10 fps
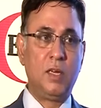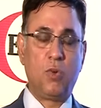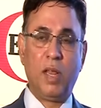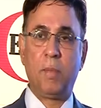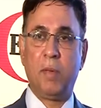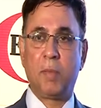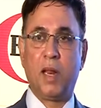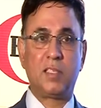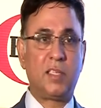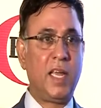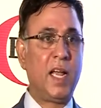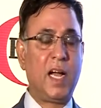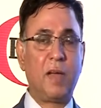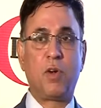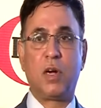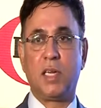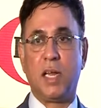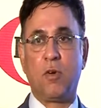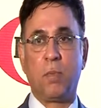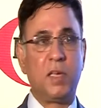Today, people are saying, I've got
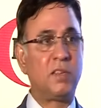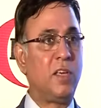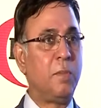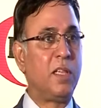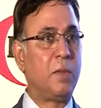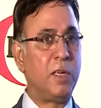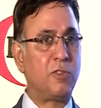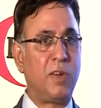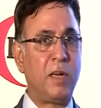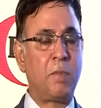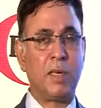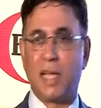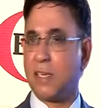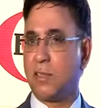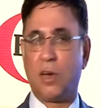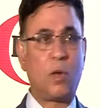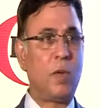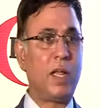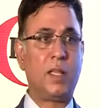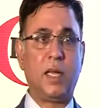10 rupees, give me the best treatment. That's not a
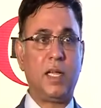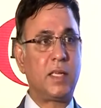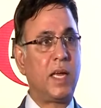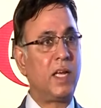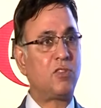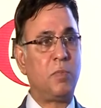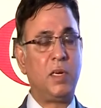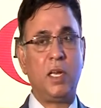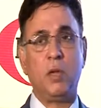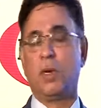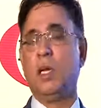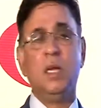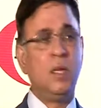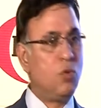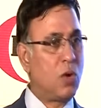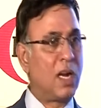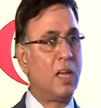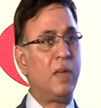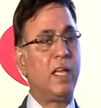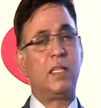way healthcare has to be delivered. You
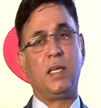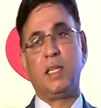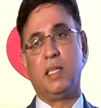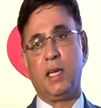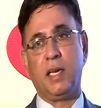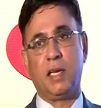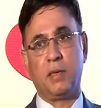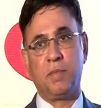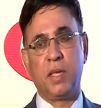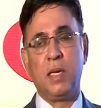can't have a healthy India.